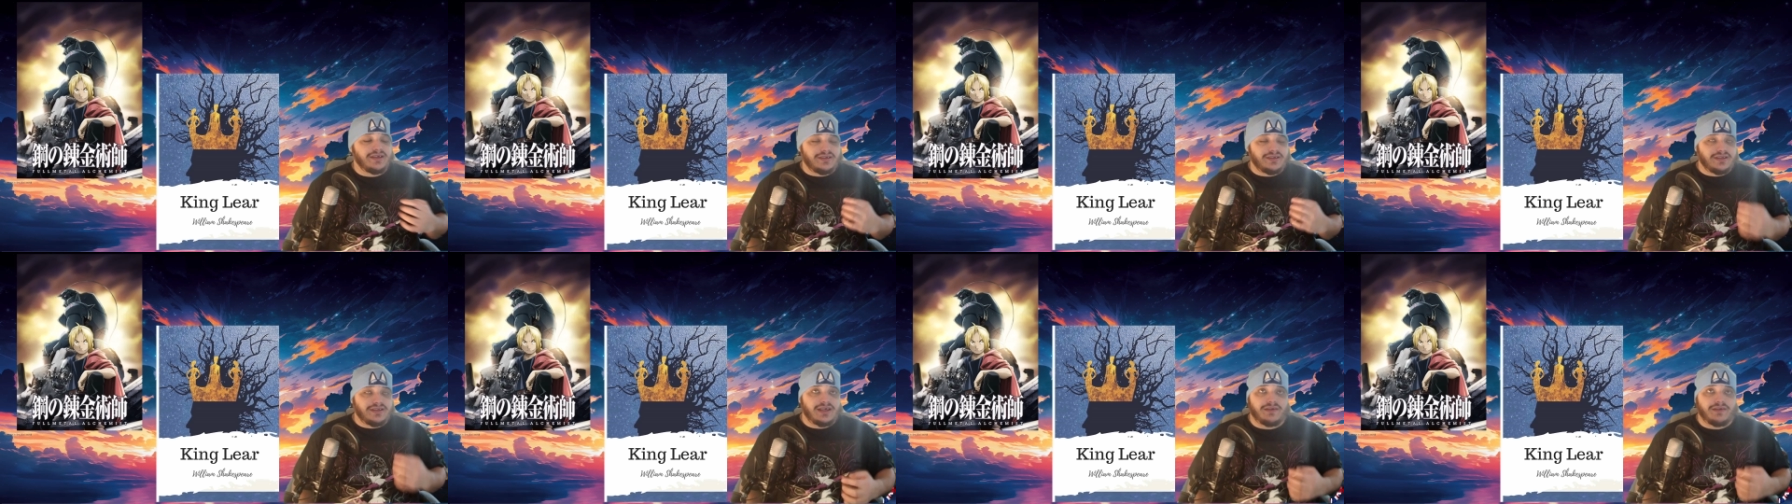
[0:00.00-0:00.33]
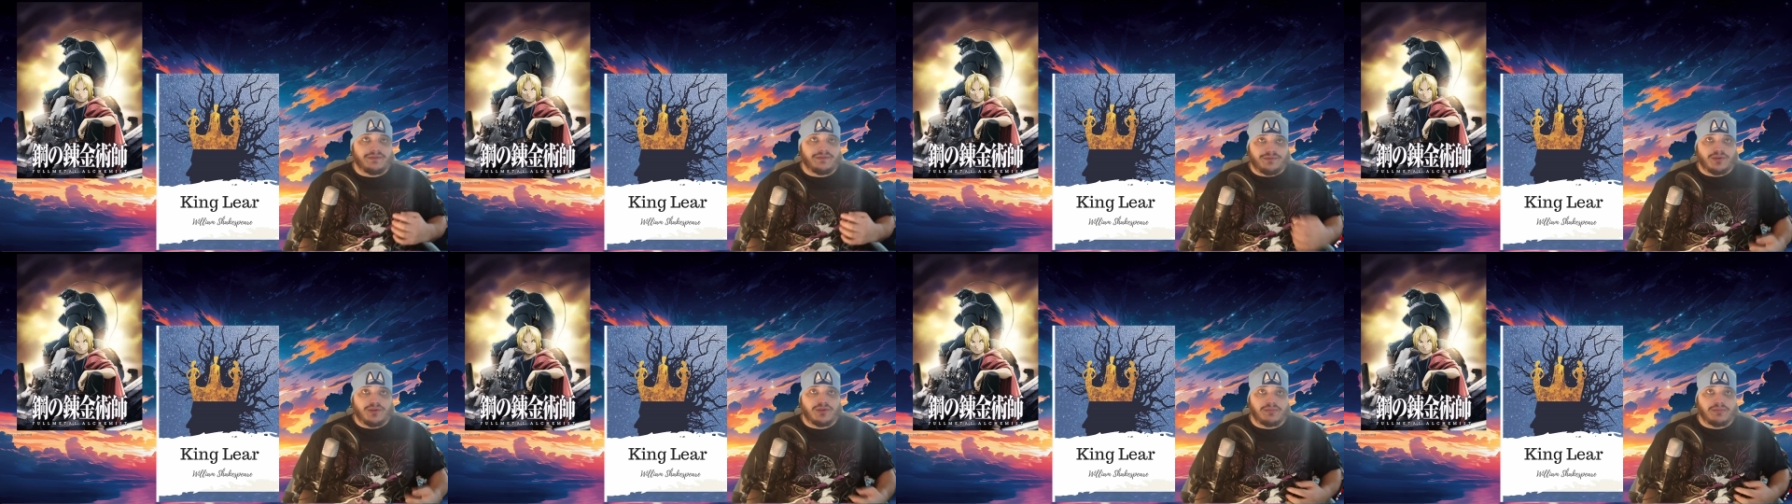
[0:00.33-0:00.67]
and
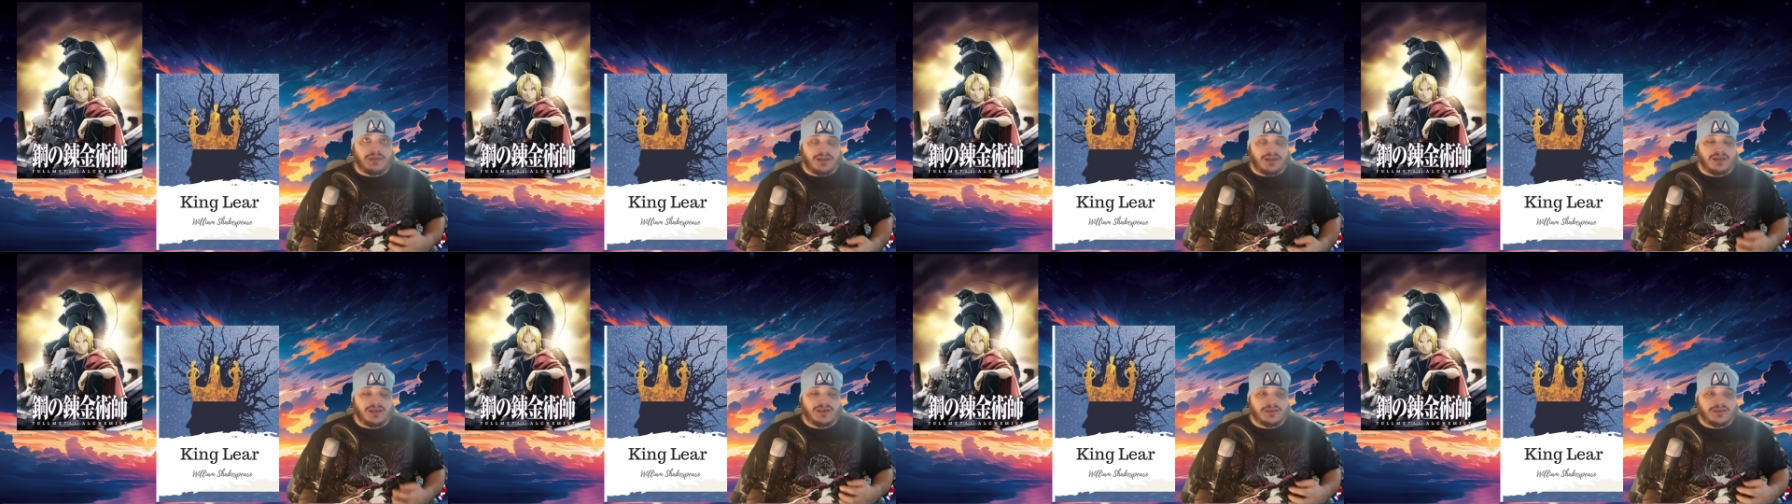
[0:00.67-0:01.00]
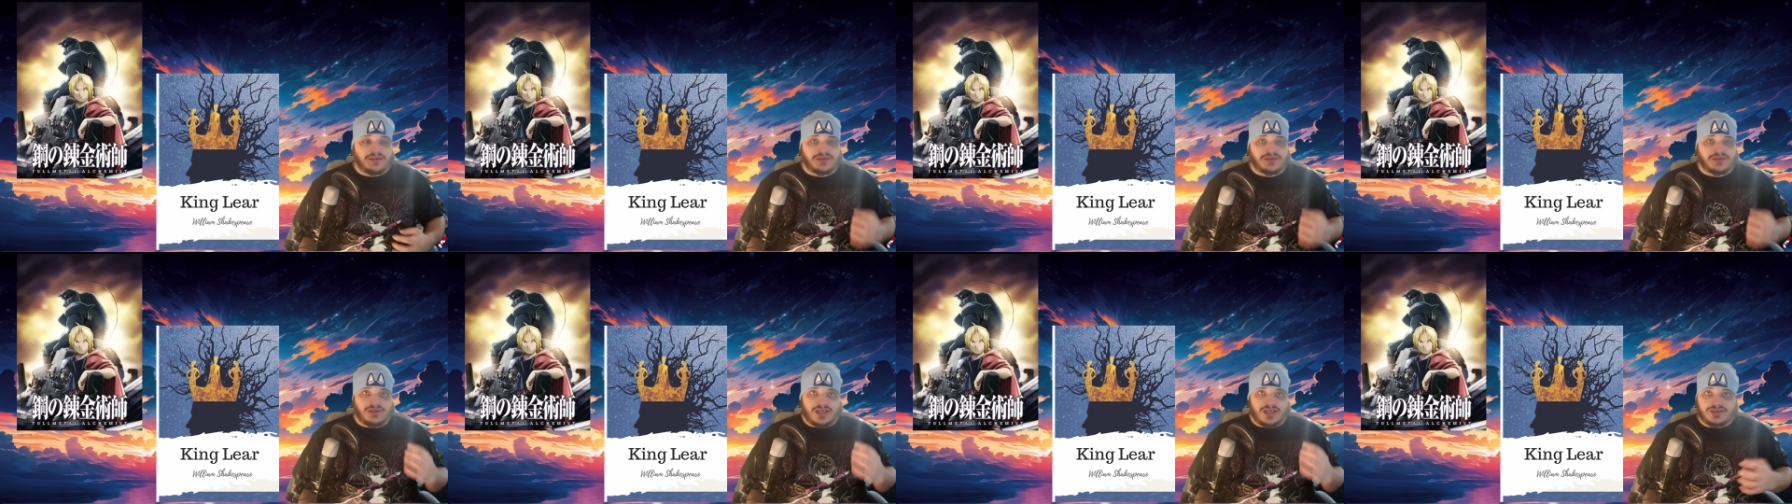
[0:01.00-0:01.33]
Full Metal
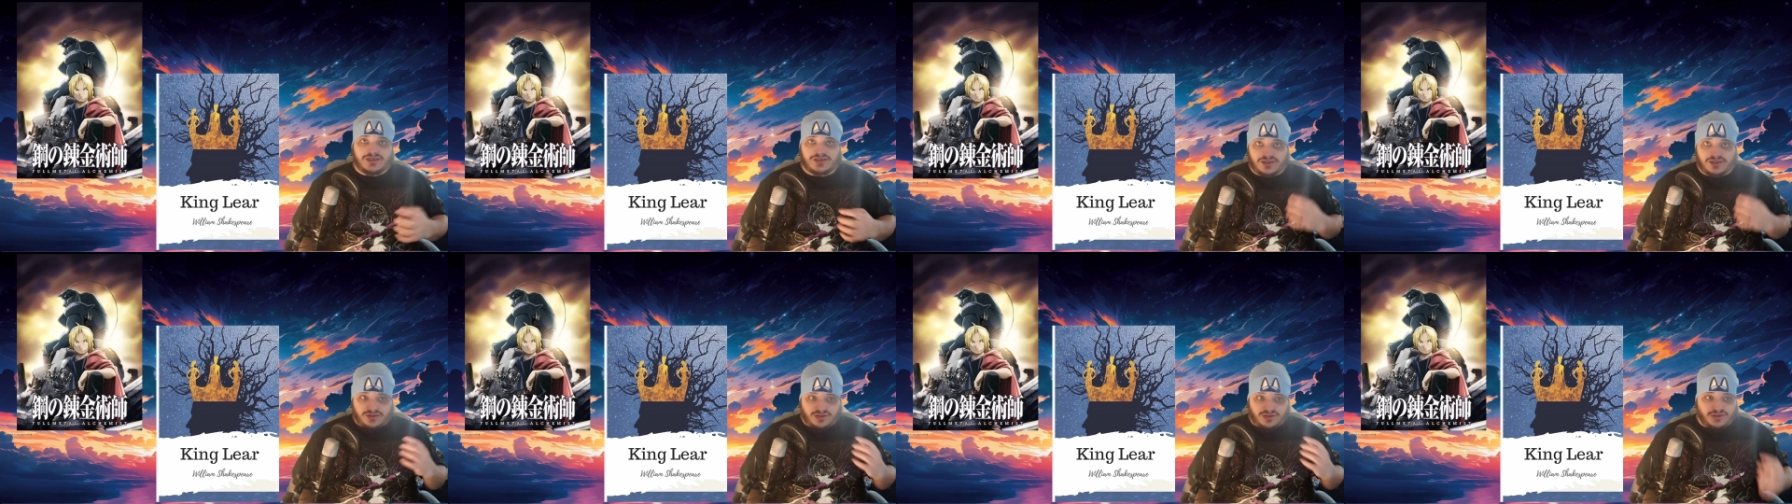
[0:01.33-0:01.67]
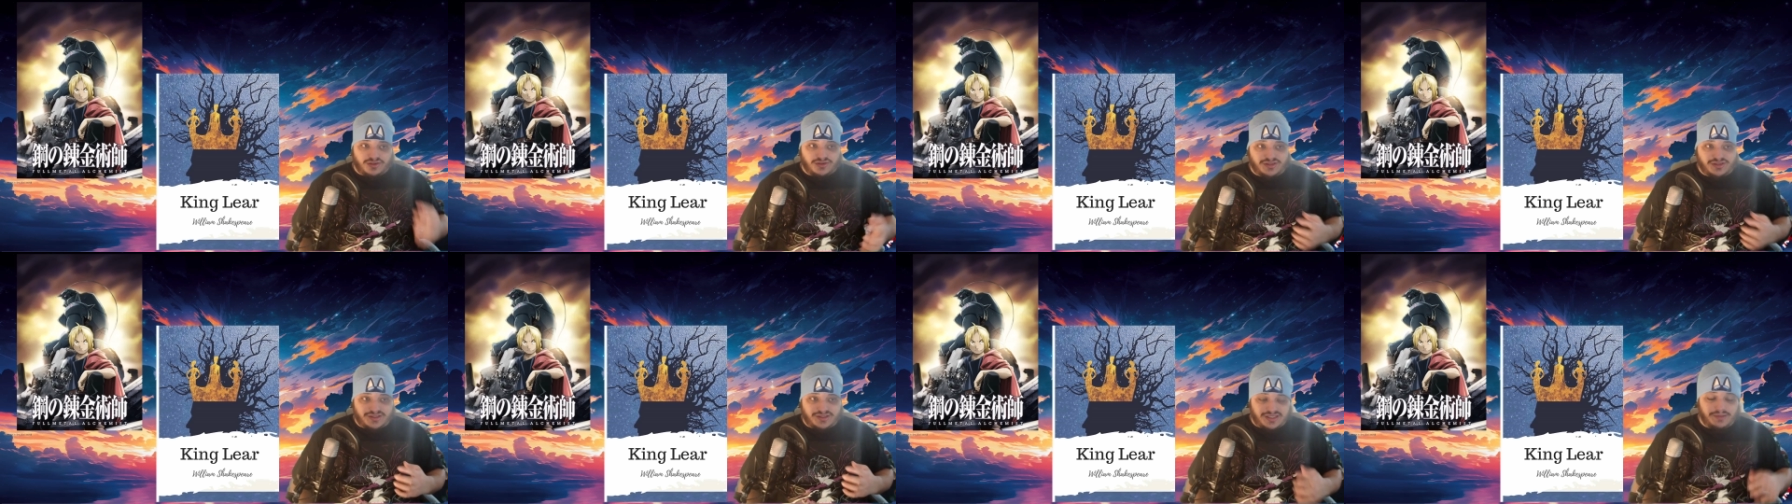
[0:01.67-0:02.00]
Alchemist, so that's a
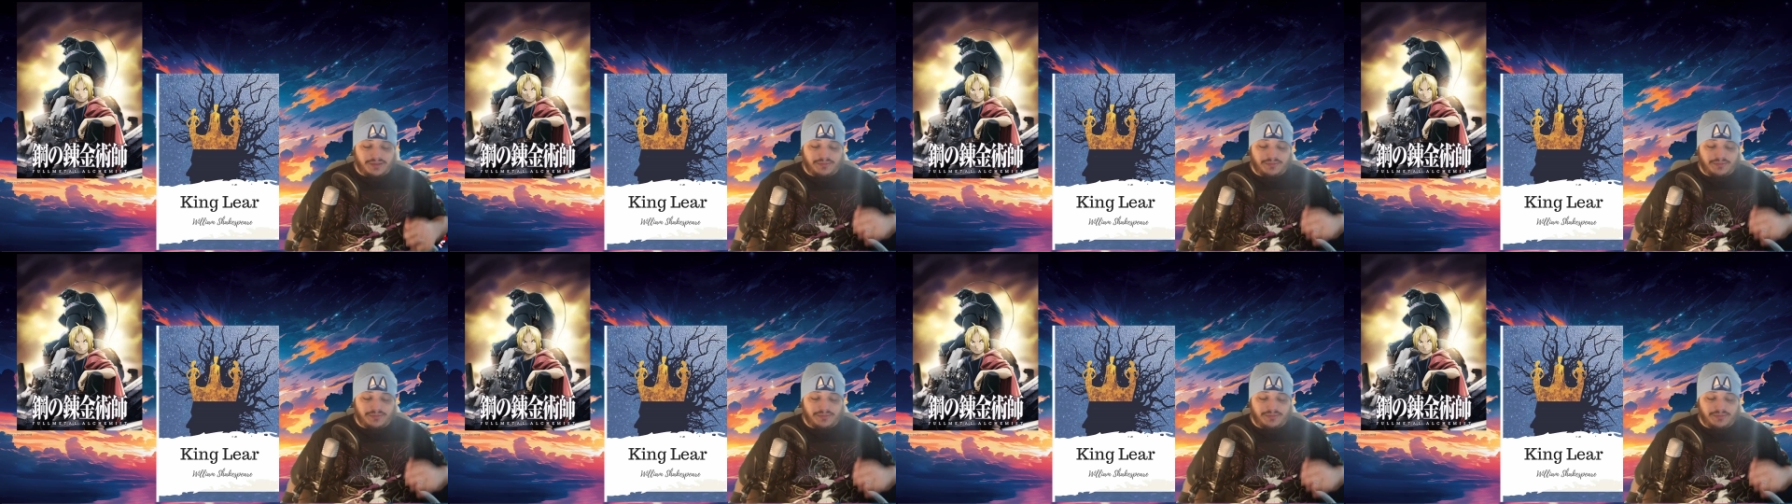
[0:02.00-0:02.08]
good step.